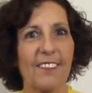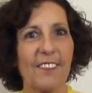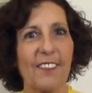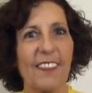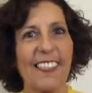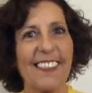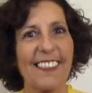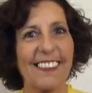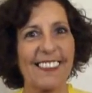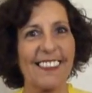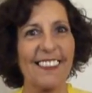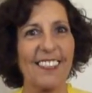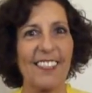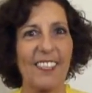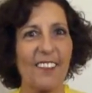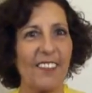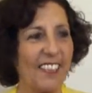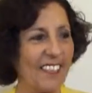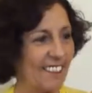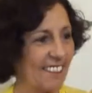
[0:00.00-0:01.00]
Felix is
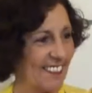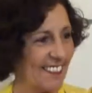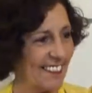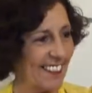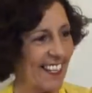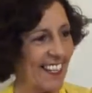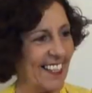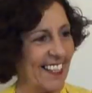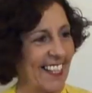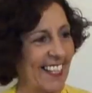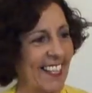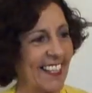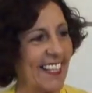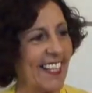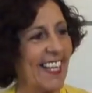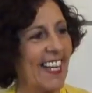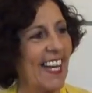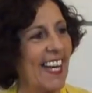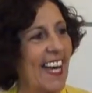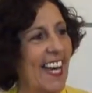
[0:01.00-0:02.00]
showing you his hind end.
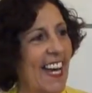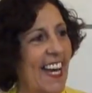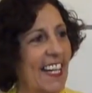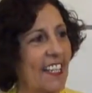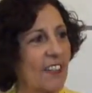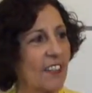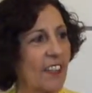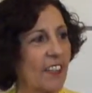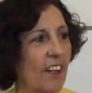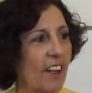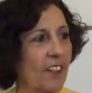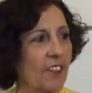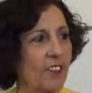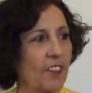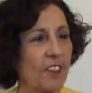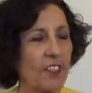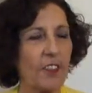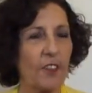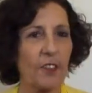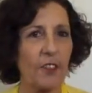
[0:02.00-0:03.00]
And you can
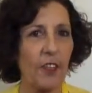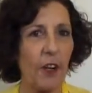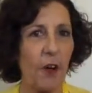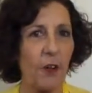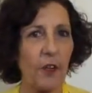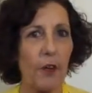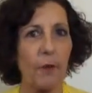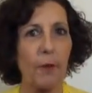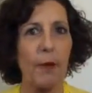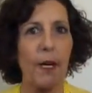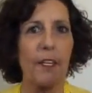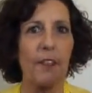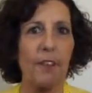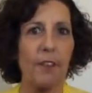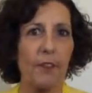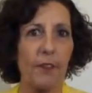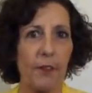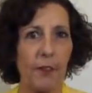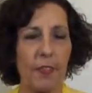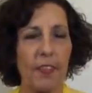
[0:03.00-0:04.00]
also use cocoa
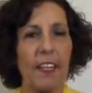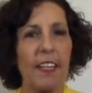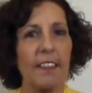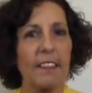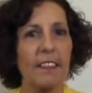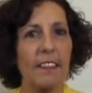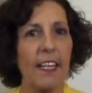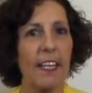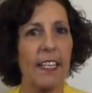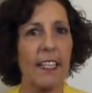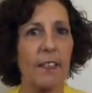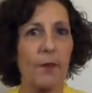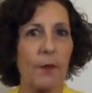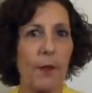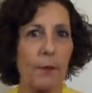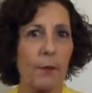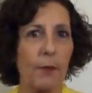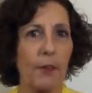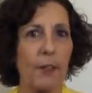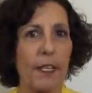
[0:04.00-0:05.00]
butter for things like
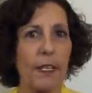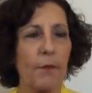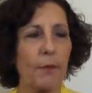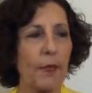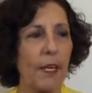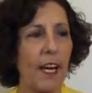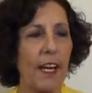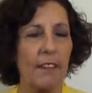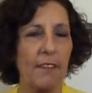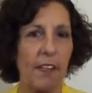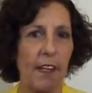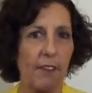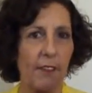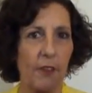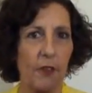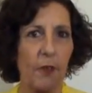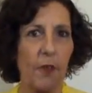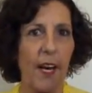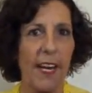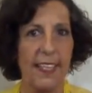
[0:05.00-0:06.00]
whipped cream, but I have never
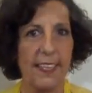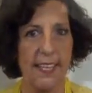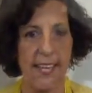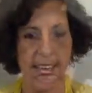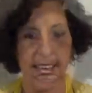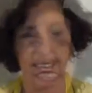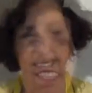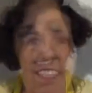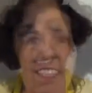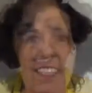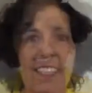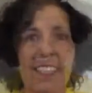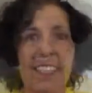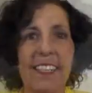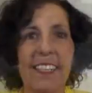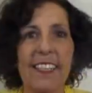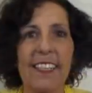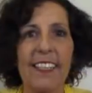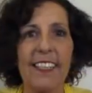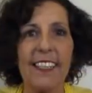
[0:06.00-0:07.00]
tried that.
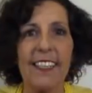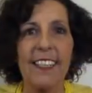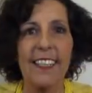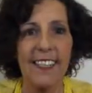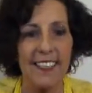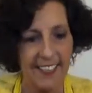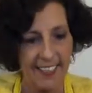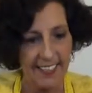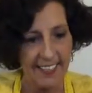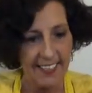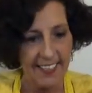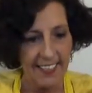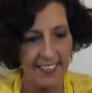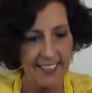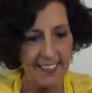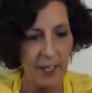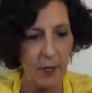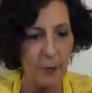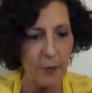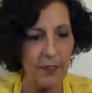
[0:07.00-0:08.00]

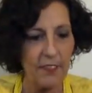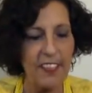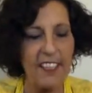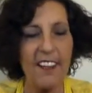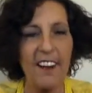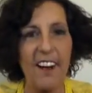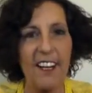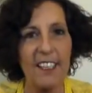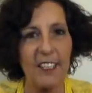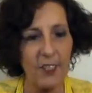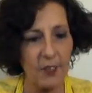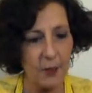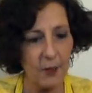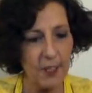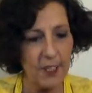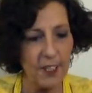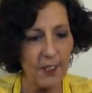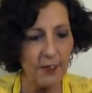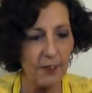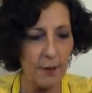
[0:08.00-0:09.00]
So moving on,
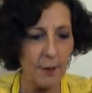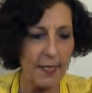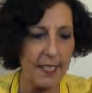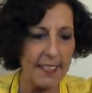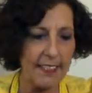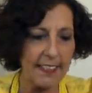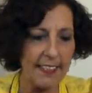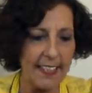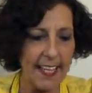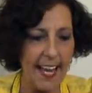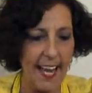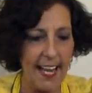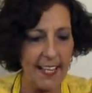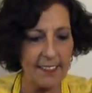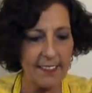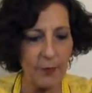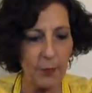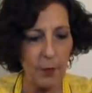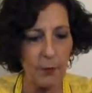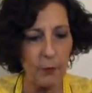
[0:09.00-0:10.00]
Georgia from Italy
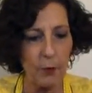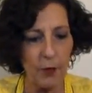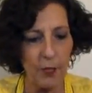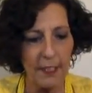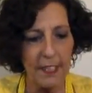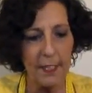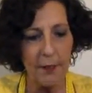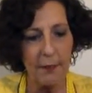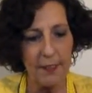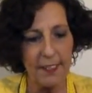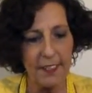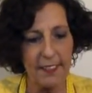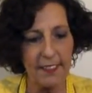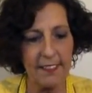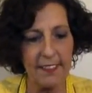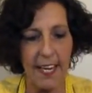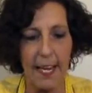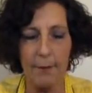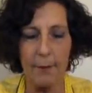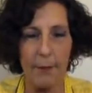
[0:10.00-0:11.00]
asks, when working with
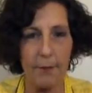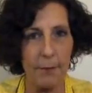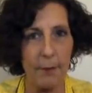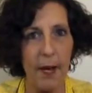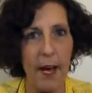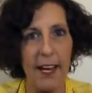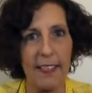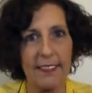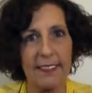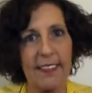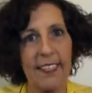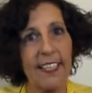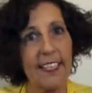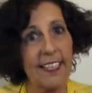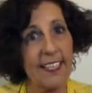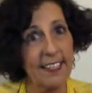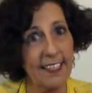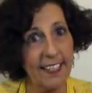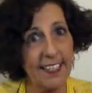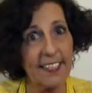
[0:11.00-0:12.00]
this type of pasta,
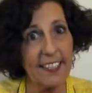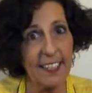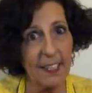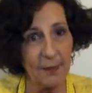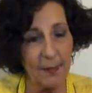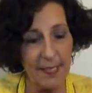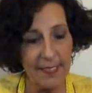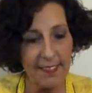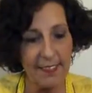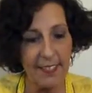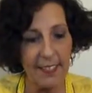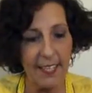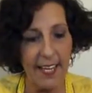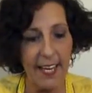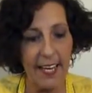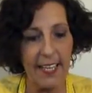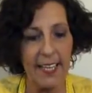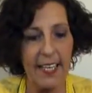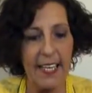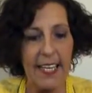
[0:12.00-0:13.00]
and I think she means
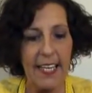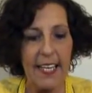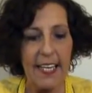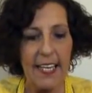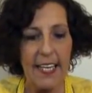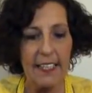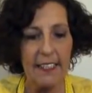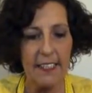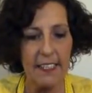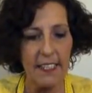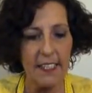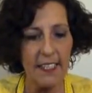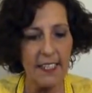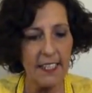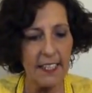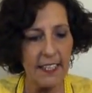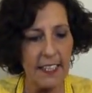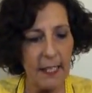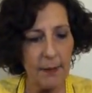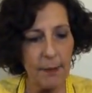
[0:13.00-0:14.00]
clay, in
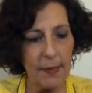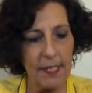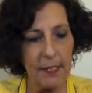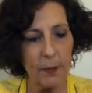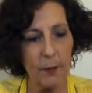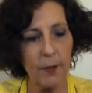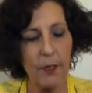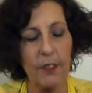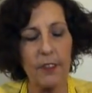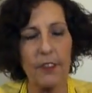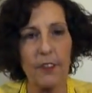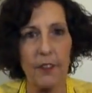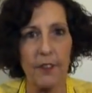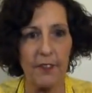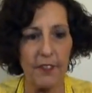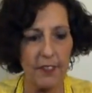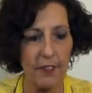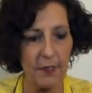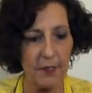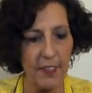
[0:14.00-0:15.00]
addition to keeping the work
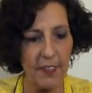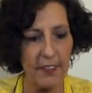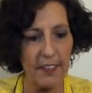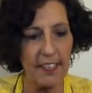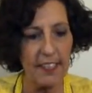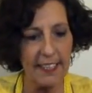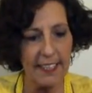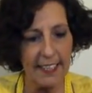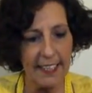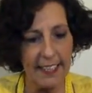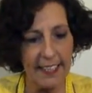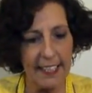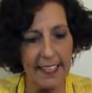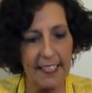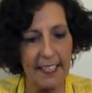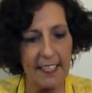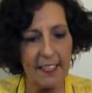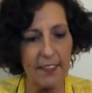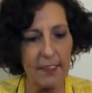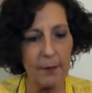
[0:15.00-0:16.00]
surface very
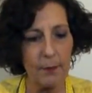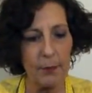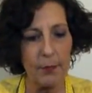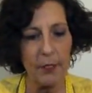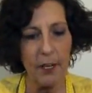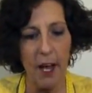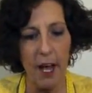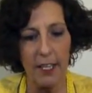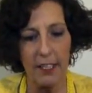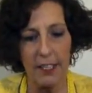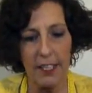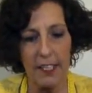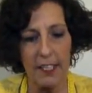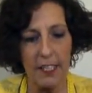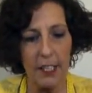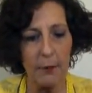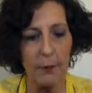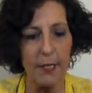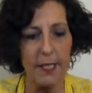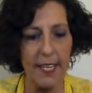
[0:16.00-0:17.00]
clean, the
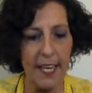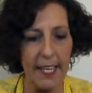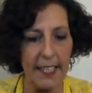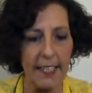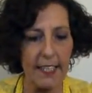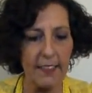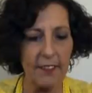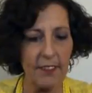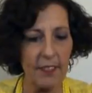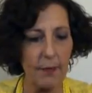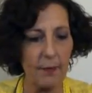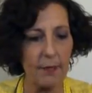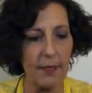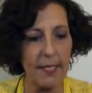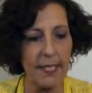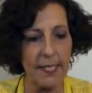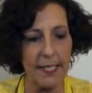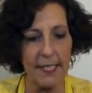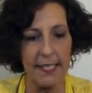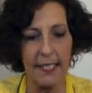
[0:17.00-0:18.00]
precautions to be taken if some
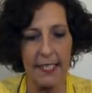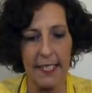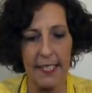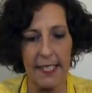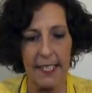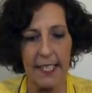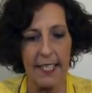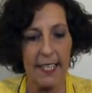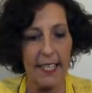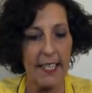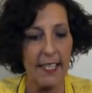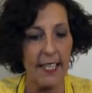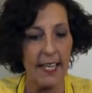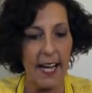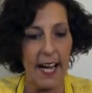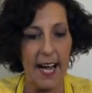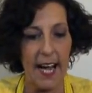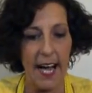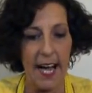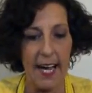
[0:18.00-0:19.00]
lint
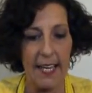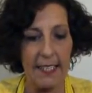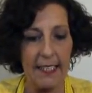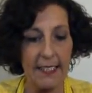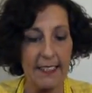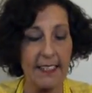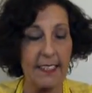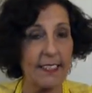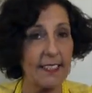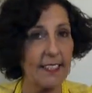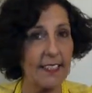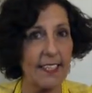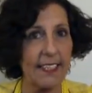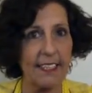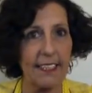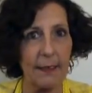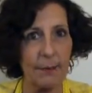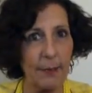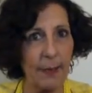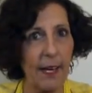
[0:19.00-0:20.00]
is to
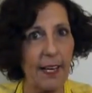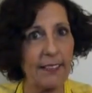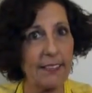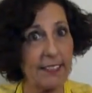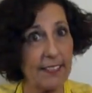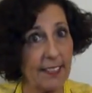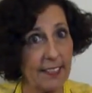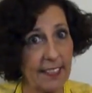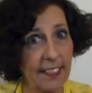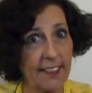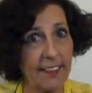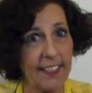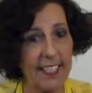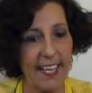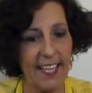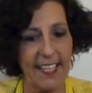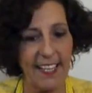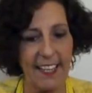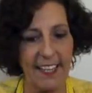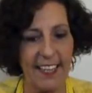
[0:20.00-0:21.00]
stick to pasta. And here
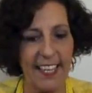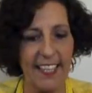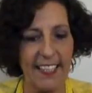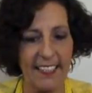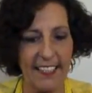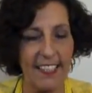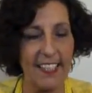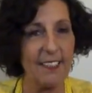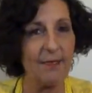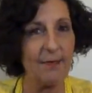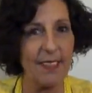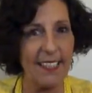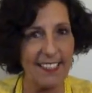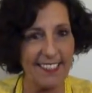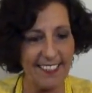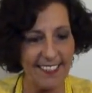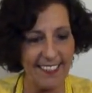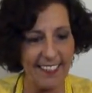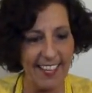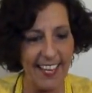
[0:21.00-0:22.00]
again, I think she
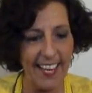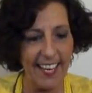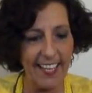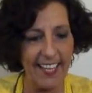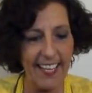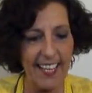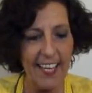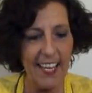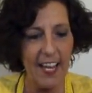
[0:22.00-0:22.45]
means clay.